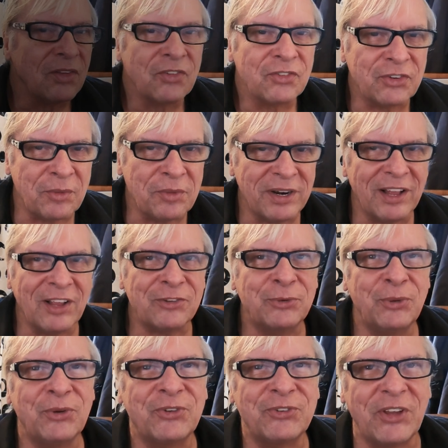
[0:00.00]
Someone else
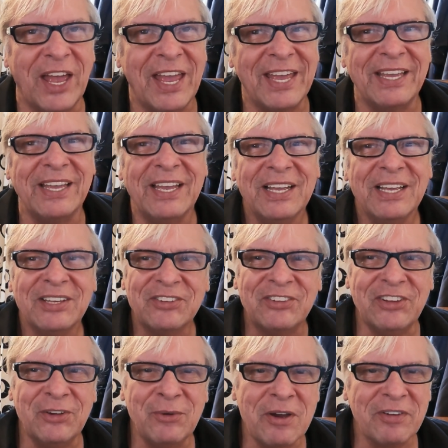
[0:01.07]
was saying,
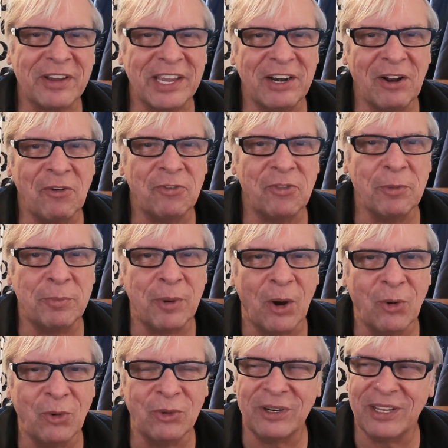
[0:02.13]
do you ever get off the
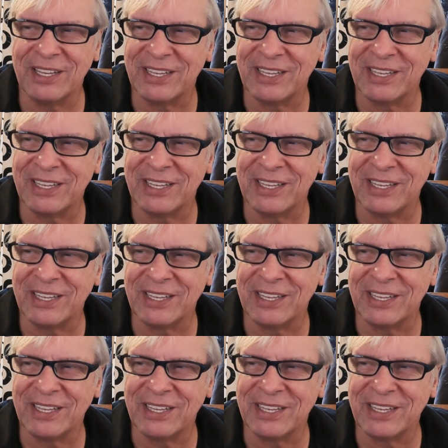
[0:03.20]
boat?